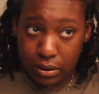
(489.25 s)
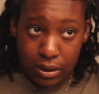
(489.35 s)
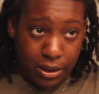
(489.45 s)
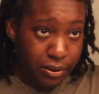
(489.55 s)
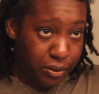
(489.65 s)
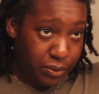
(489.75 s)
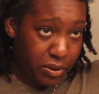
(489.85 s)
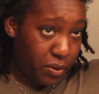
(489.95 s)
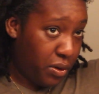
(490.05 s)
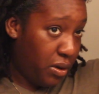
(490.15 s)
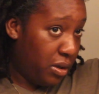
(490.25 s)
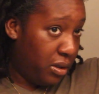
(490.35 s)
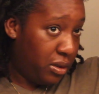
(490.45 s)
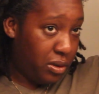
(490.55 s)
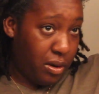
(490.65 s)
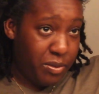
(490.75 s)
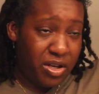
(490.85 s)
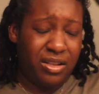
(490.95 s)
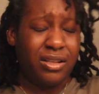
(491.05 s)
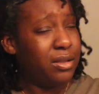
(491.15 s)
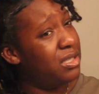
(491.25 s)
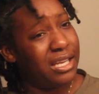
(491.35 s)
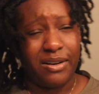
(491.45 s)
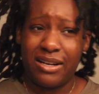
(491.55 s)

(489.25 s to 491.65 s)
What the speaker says: I don't know what's going on, so I'm gonna let this hair